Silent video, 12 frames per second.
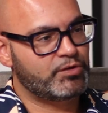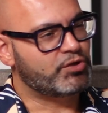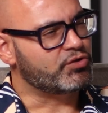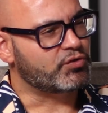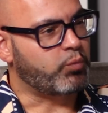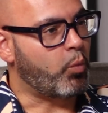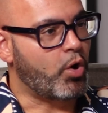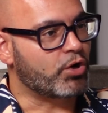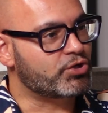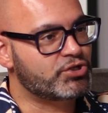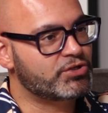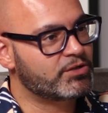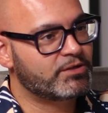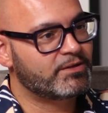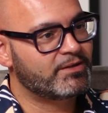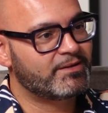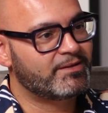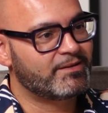you can just watch.
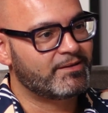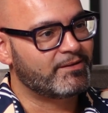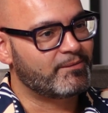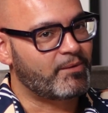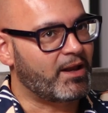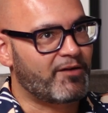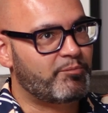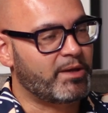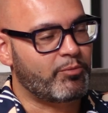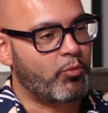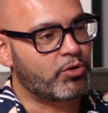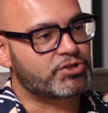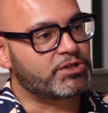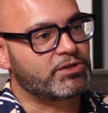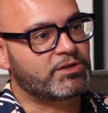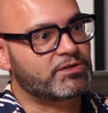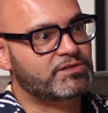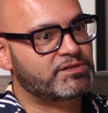I love people watching. You
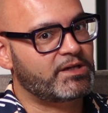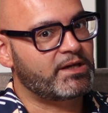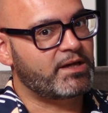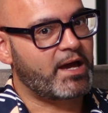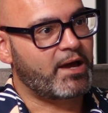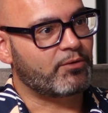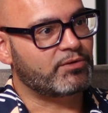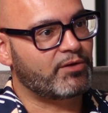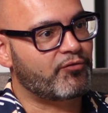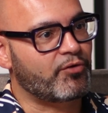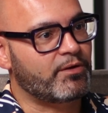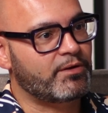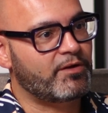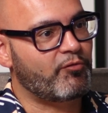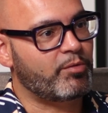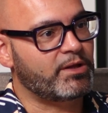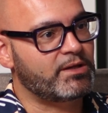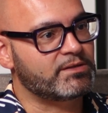can just see how different
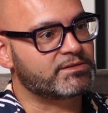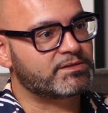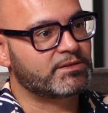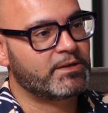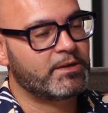everybody is.